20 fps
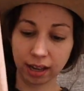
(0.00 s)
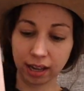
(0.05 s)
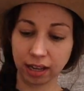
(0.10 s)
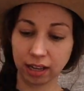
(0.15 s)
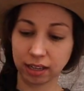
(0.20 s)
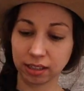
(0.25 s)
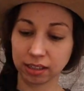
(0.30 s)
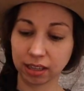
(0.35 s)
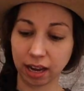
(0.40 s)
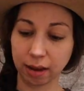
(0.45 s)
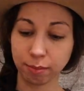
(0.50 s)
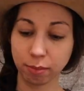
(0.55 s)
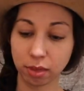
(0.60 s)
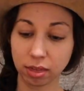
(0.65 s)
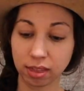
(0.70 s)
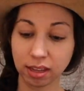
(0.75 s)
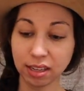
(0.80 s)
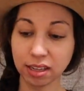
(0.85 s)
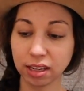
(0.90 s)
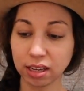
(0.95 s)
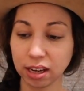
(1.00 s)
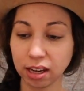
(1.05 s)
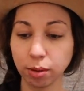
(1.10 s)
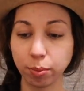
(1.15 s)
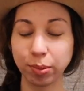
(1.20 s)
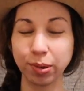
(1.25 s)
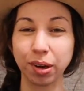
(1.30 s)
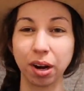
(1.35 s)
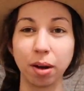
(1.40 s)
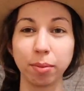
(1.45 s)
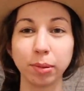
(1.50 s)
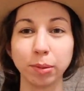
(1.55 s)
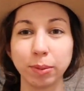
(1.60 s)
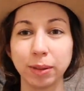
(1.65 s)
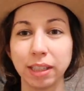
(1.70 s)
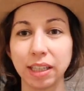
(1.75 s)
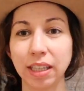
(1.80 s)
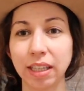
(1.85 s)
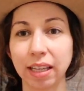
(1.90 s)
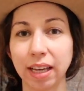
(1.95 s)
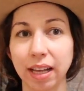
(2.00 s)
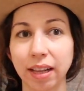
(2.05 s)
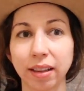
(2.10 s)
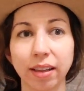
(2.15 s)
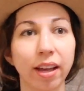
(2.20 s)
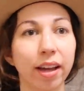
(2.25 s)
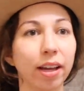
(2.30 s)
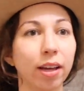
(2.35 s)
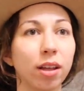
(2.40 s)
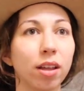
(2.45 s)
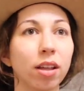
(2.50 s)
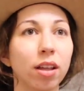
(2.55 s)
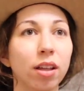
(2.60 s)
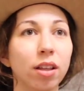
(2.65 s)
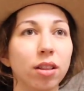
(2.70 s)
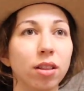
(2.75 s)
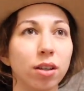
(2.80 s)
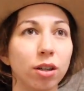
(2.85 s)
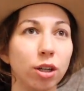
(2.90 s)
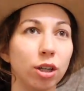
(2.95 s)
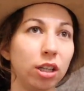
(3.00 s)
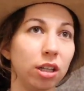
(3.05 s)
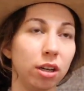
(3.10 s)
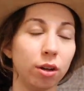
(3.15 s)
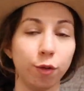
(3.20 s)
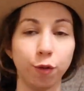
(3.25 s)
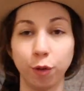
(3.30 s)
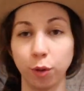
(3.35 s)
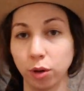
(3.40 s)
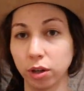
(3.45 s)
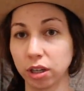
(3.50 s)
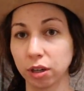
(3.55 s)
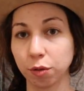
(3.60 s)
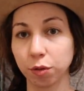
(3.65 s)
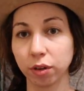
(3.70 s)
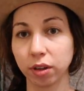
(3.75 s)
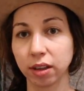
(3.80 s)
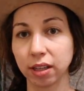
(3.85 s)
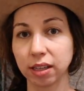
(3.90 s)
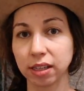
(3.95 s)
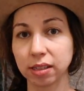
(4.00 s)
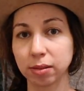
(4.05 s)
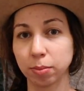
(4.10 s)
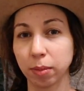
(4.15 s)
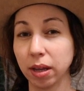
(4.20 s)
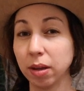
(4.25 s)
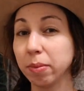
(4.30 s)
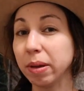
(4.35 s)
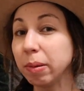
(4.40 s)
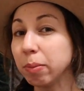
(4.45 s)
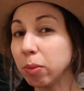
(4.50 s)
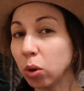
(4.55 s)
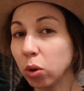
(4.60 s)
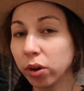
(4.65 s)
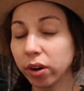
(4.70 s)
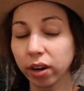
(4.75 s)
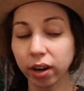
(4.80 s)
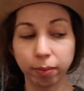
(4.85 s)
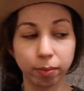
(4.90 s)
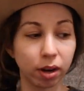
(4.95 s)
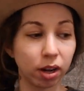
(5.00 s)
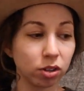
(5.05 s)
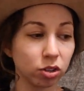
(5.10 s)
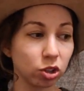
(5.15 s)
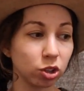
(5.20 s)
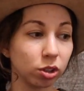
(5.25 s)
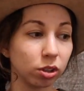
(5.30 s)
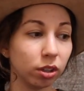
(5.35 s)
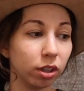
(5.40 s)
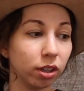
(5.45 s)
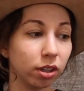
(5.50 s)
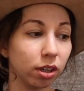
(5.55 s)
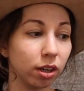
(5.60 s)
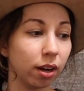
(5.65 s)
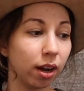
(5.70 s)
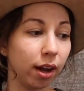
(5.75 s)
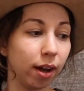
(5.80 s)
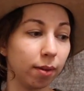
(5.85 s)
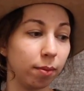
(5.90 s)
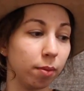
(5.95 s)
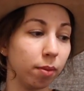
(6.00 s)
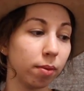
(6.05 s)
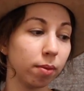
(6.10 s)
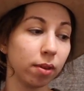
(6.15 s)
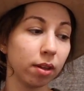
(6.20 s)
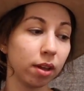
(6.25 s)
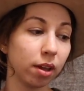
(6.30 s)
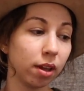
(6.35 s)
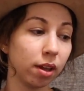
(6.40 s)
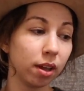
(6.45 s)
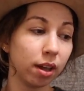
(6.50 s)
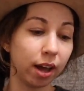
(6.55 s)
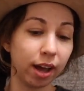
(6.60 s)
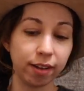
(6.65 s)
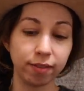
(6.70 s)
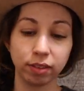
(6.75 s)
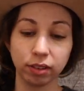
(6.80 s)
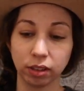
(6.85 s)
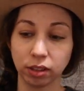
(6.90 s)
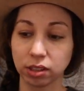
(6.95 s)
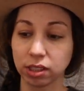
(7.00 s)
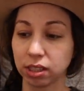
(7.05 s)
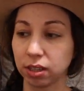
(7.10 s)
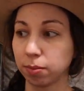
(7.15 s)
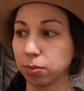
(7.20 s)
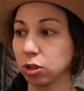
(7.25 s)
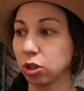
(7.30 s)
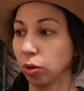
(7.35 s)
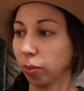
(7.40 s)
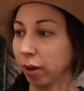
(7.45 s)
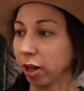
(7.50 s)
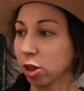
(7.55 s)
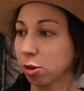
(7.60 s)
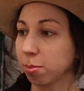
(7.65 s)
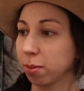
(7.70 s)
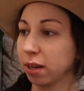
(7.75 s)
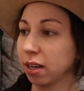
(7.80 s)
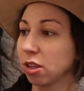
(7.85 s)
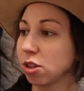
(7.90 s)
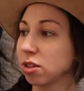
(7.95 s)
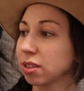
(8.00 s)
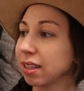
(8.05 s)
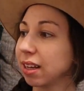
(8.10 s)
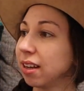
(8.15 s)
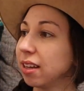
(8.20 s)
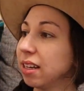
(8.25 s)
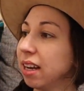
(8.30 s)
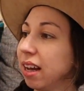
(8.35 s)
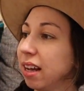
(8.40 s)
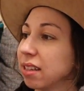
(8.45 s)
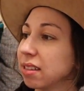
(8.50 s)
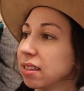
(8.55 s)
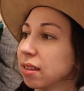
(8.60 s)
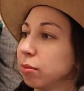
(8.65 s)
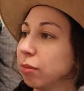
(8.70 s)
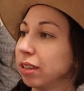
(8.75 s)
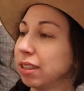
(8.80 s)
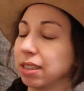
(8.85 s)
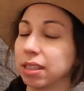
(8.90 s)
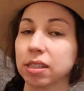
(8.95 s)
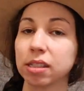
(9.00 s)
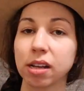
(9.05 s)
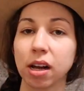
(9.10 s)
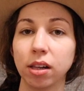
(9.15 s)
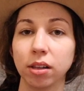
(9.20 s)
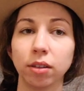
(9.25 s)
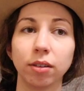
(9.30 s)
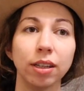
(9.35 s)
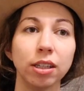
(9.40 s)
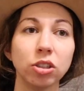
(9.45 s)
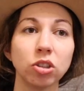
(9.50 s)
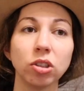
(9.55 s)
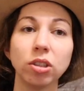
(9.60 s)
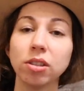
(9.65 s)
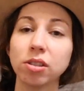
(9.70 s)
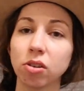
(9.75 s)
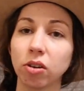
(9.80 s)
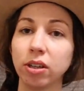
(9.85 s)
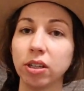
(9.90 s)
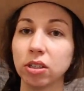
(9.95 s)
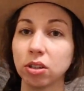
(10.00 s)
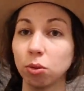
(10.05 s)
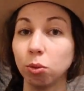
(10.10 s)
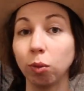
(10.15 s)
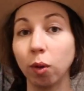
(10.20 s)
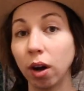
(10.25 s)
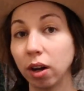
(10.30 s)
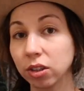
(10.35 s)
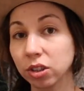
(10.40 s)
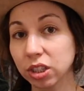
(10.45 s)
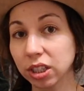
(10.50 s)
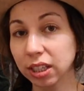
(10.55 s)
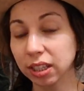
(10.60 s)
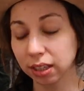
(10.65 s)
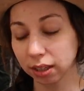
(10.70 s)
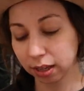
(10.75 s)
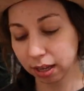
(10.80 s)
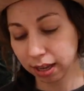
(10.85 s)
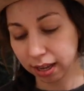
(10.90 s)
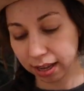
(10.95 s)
And I'm thinking I'll probably get like thirty to forty for these, maybe more. I'm not sure. I'm, I haven't looked it up too much, but it just kind of has some like discoloration, so I need to wash it,